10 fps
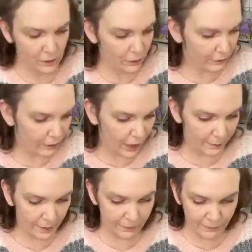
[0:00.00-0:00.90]
So I've
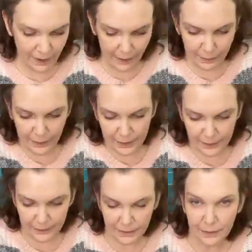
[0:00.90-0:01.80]
got my fabric.
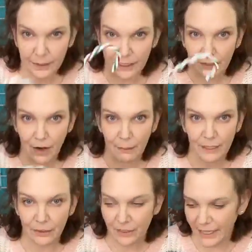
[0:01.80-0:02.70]
I'm going to grab
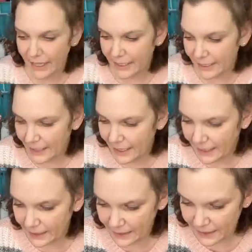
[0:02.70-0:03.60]
another candy
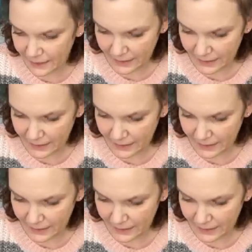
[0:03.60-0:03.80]
cane.